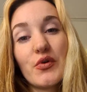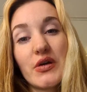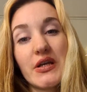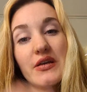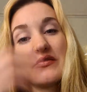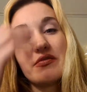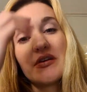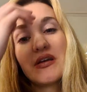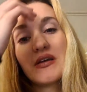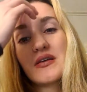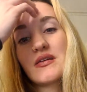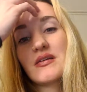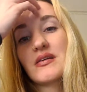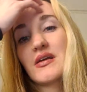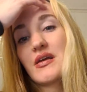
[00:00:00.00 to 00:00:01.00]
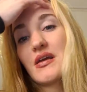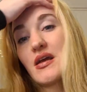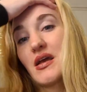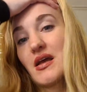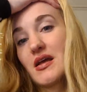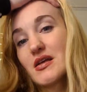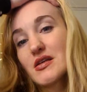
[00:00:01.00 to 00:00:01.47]
giving,
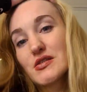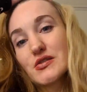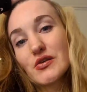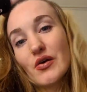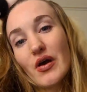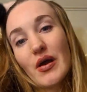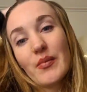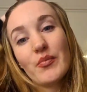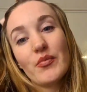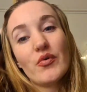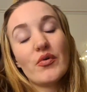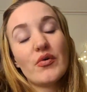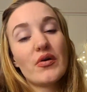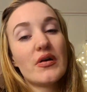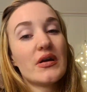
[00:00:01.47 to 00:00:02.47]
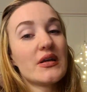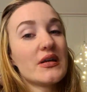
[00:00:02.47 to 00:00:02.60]
so I'm more a